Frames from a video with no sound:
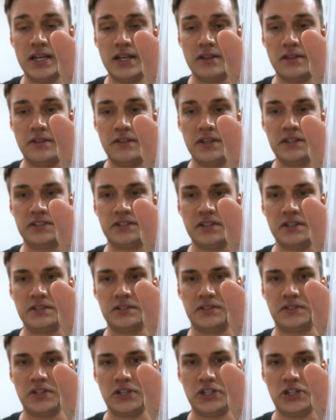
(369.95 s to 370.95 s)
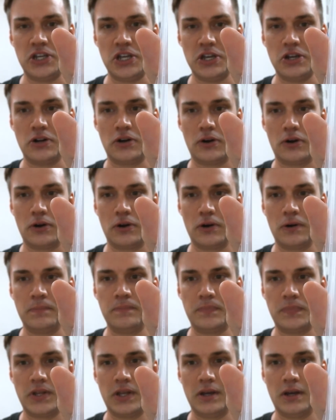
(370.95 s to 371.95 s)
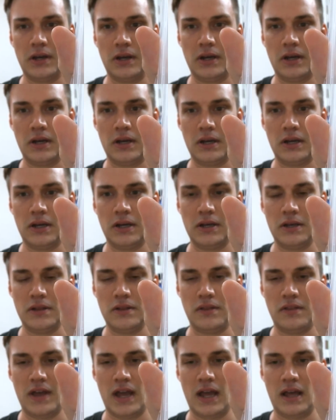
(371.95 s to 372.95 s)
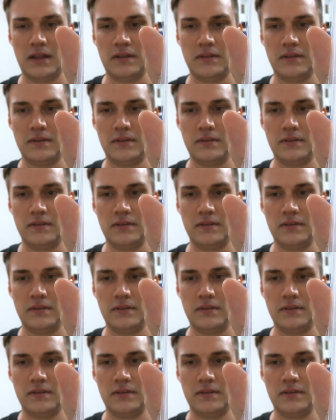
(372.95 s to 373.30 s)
this is the year that